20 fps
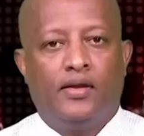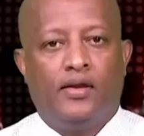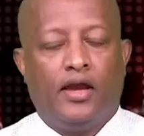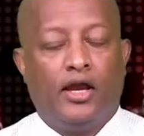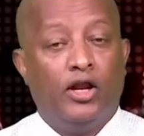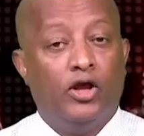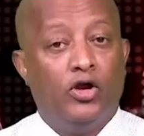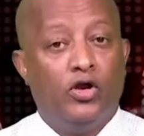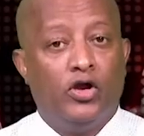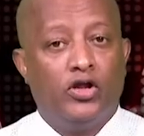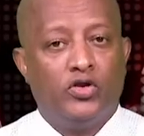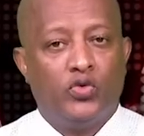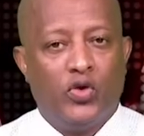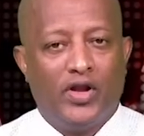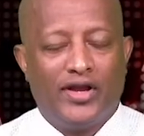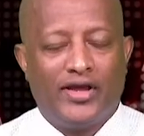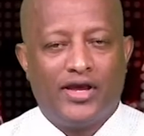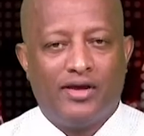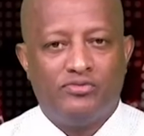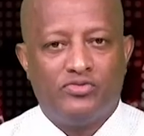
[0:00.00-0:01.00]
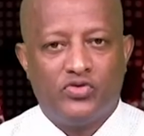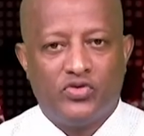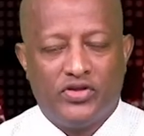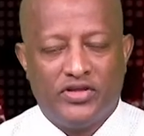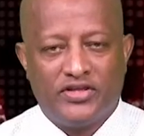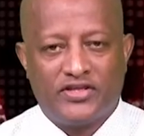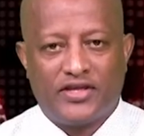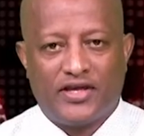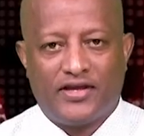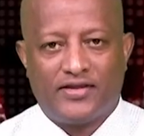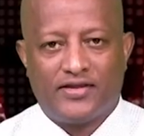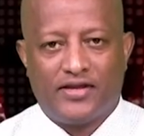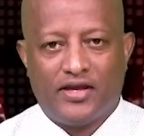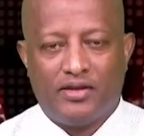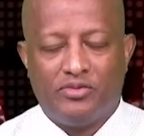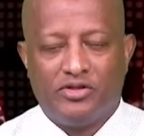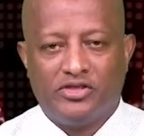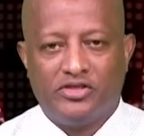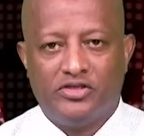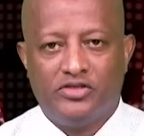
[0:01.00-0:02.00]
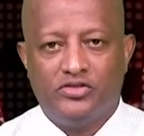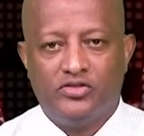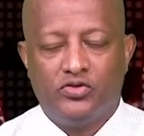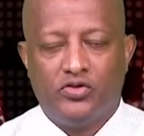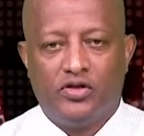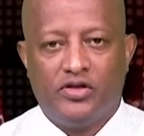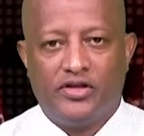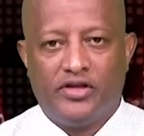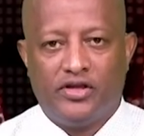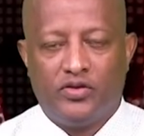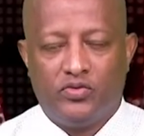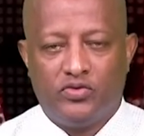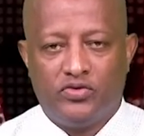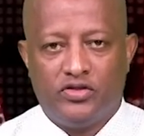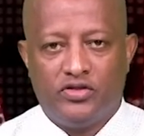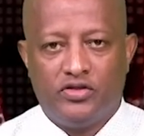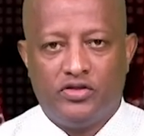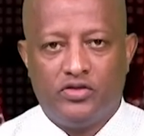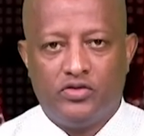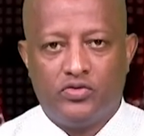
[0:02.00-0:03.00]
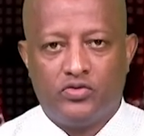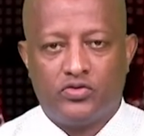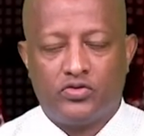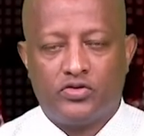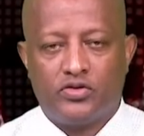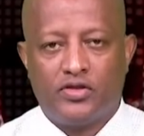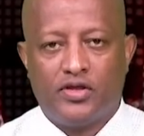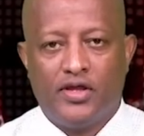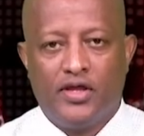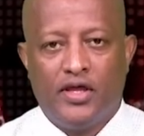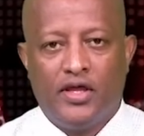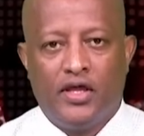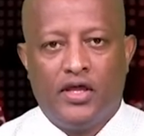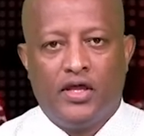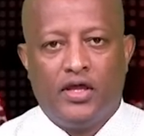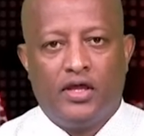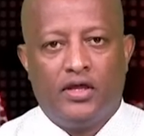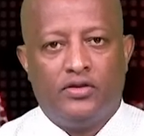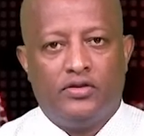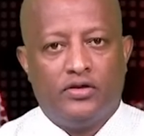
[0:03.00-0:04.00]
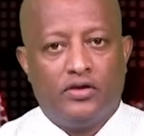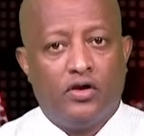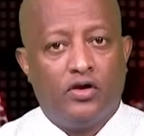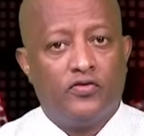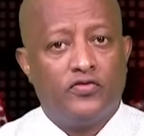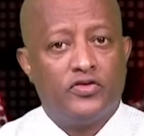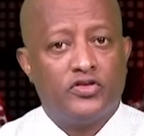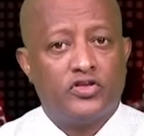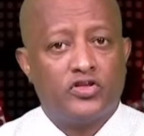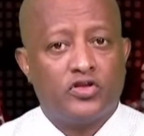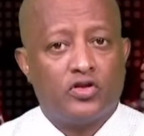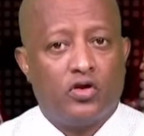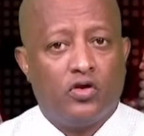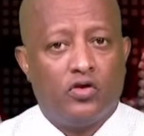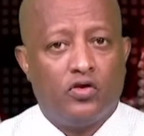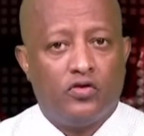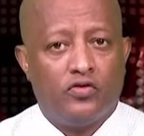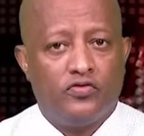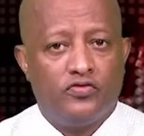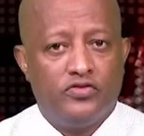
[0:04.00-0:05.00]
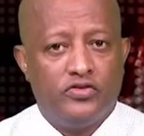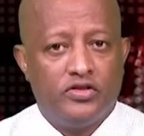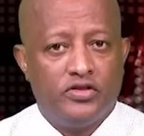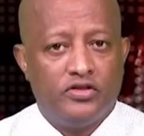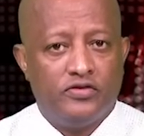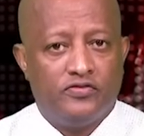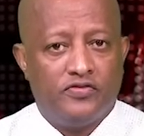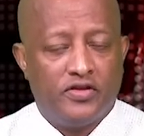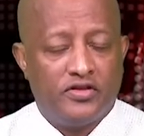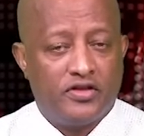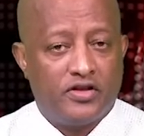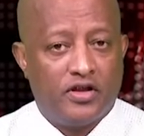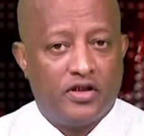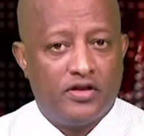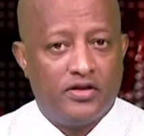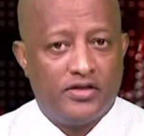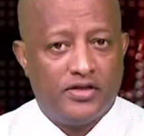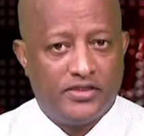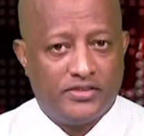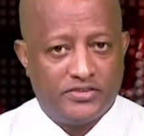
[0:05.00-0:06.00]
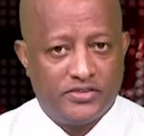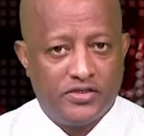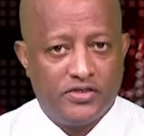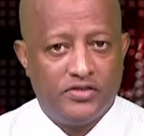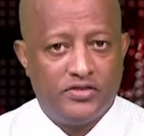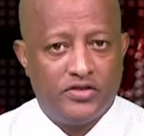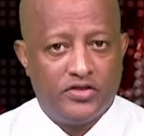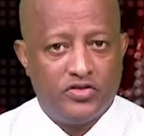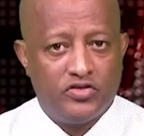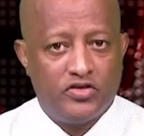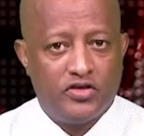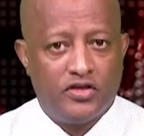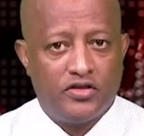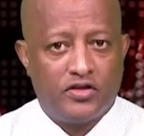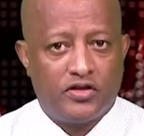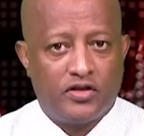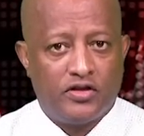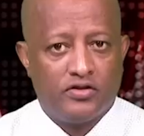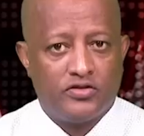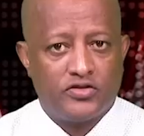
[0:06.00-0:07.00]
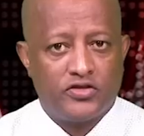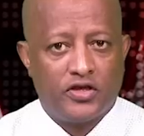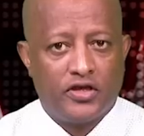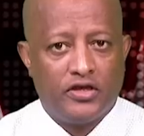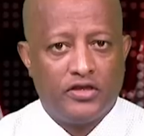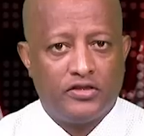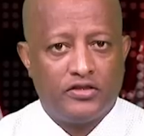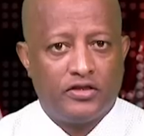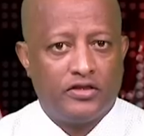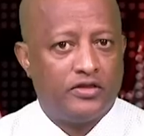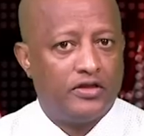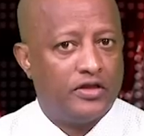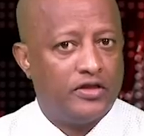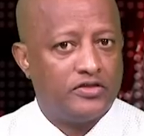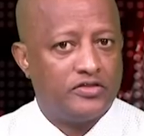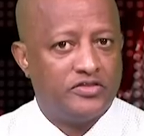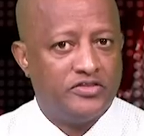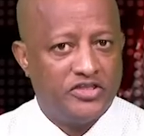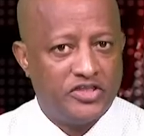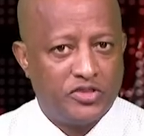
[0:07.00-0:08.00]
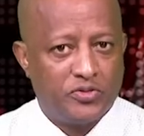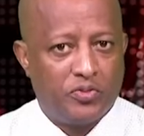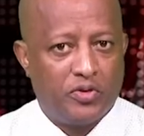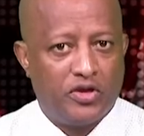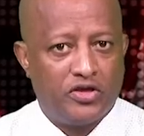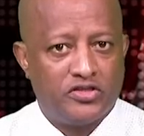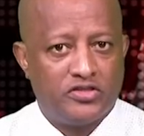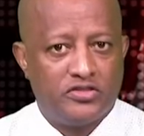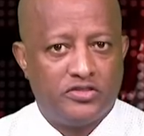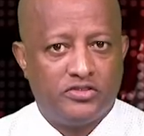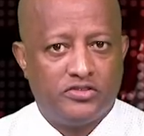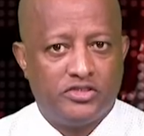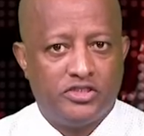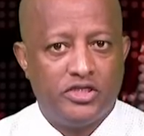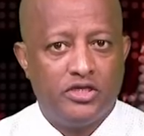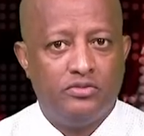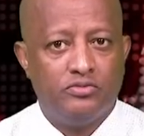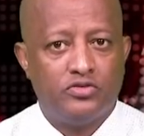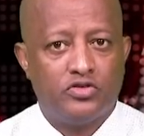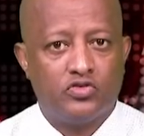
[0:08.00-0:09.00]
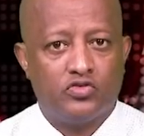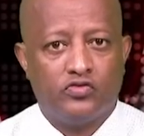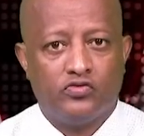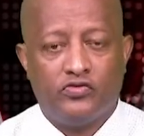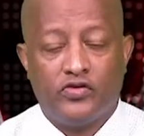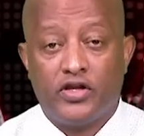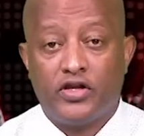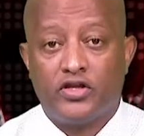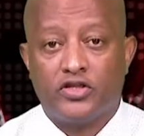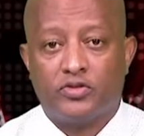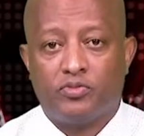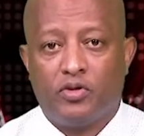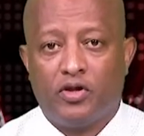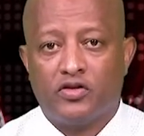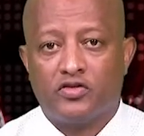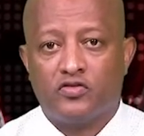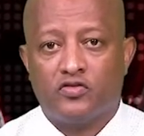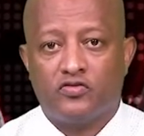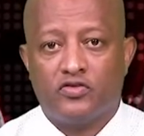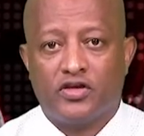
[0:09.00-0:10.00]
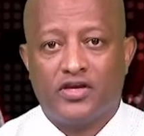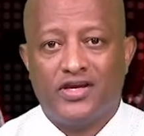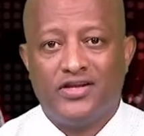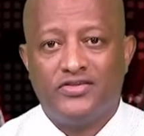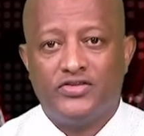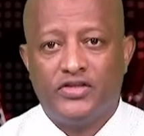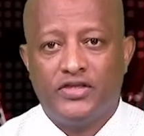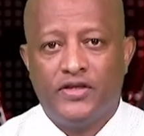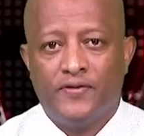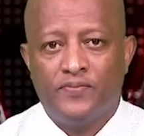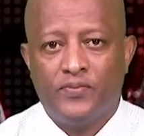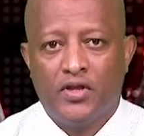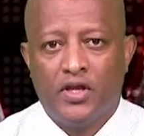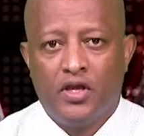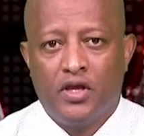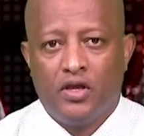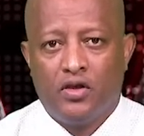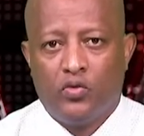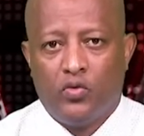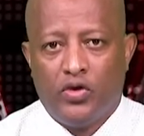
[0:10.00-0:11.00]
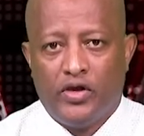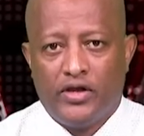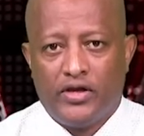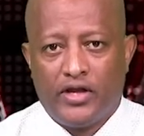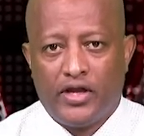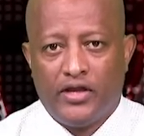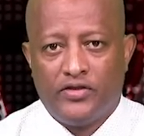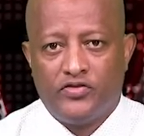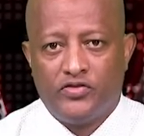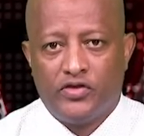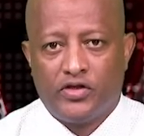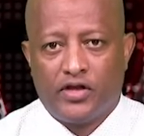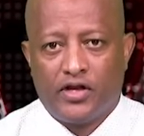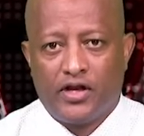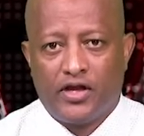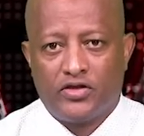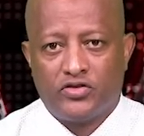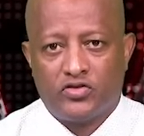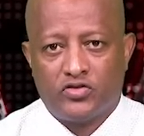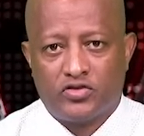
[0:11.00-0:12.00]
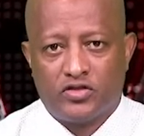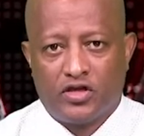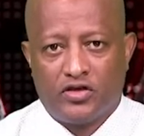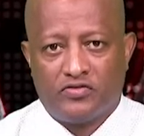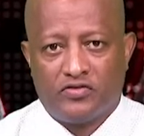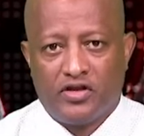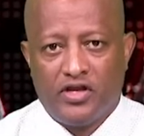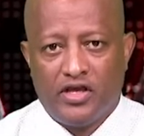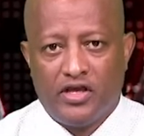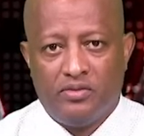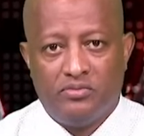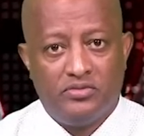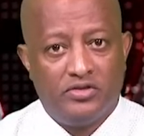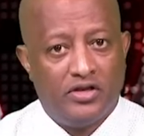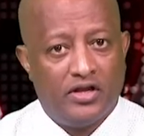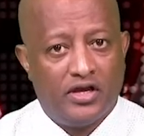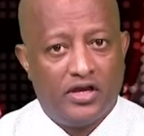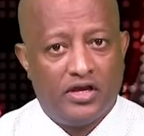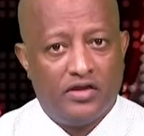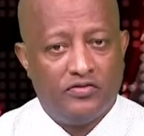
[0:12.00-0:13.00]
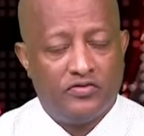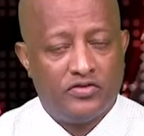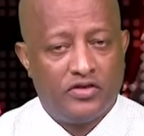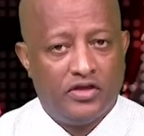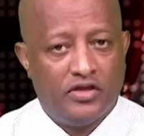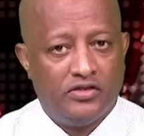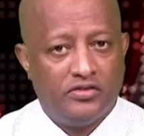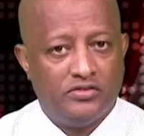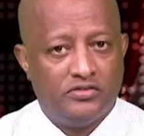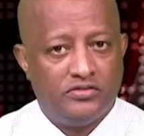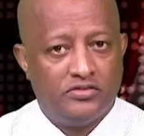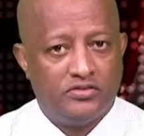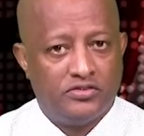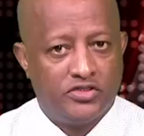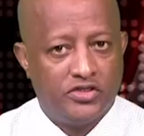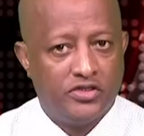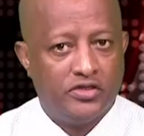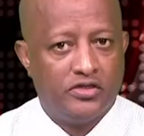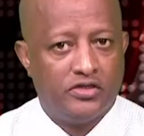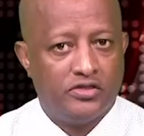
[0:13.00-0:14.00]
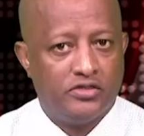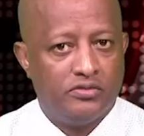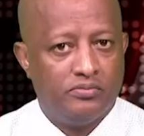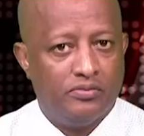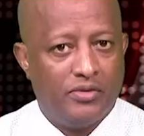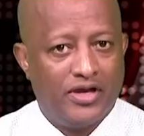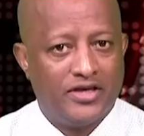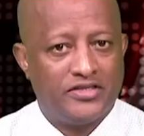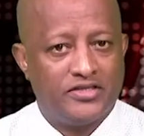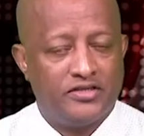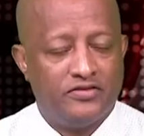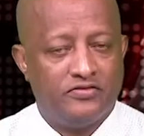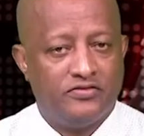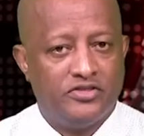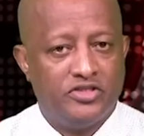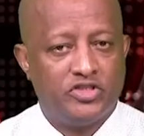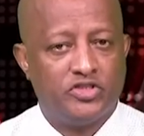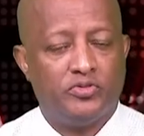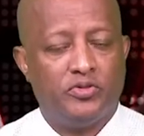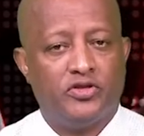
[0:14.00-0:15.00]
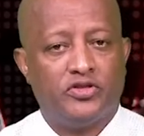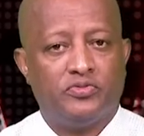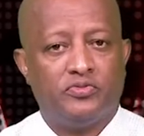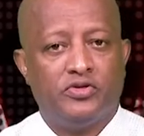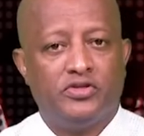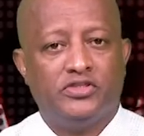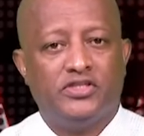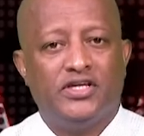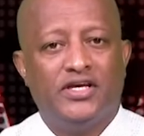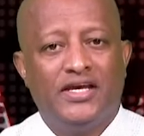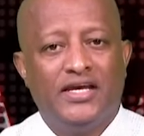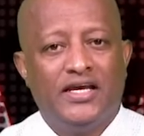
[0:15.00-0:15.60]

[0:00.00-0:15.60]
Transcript: Hello and welcome to ESAT. I am Ngudu all day with the news. The Office of the Federal Attorney General says it has dispatched teams to various parts of the country where ethnic clashes have claimed lives and triggered massive displacement.